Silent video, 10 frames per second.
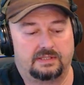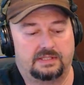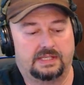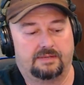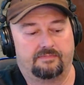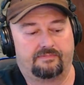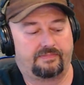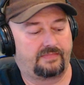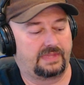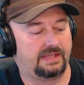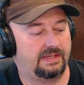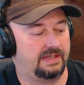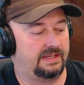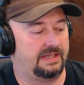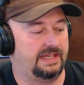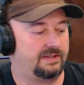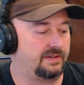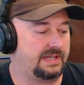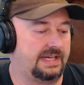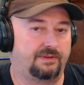Um, again,
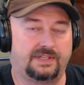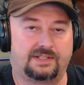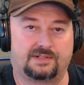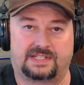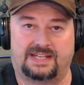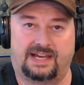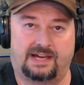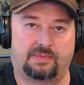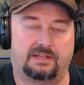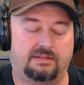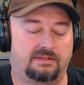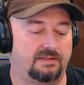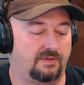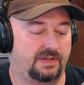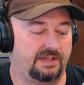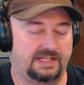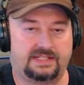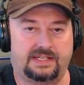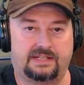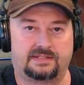there I don't think there's a topic around
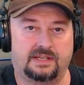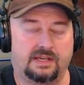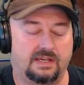antennas